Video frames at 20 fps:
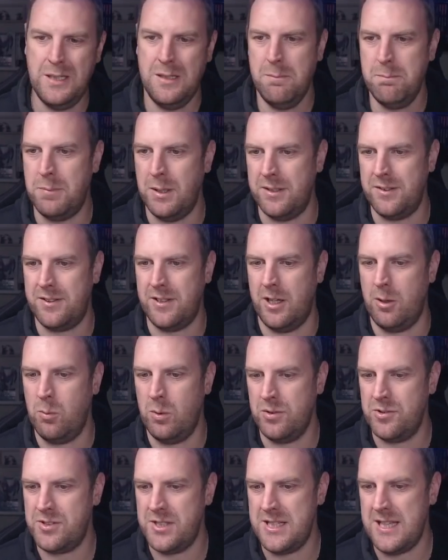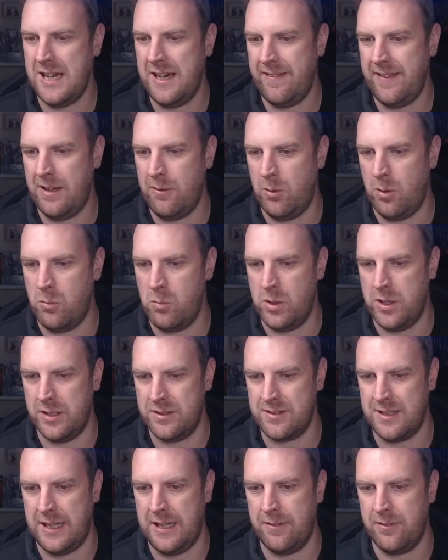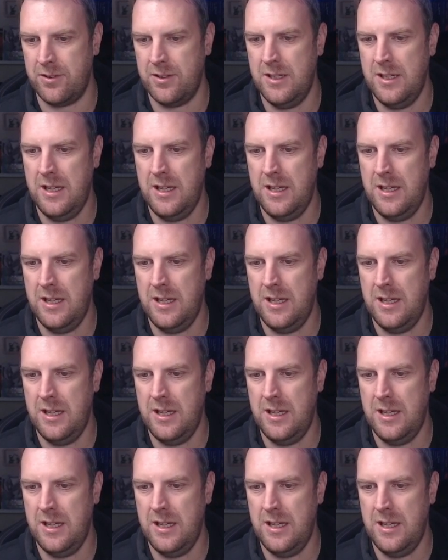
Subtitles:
But we'll see how that one works out.